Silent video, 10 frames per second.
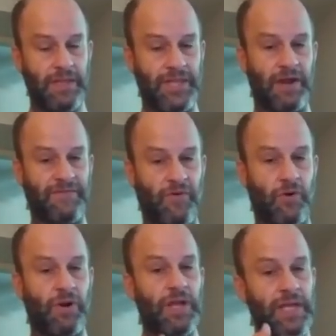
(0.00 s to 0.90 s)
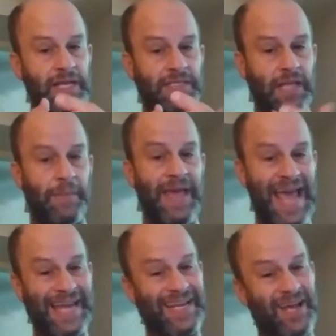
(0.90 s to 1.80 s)
Therefore, Islam
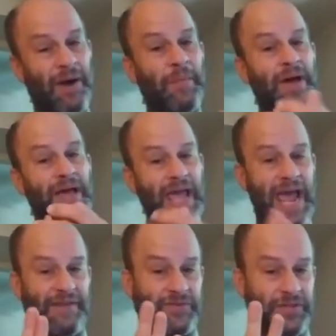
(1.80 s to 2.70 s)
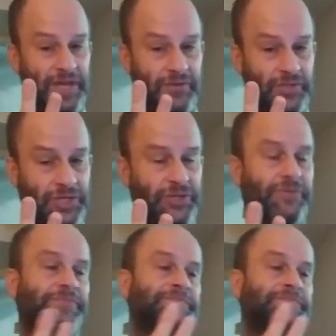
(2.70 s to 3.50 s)
had to come after the other two.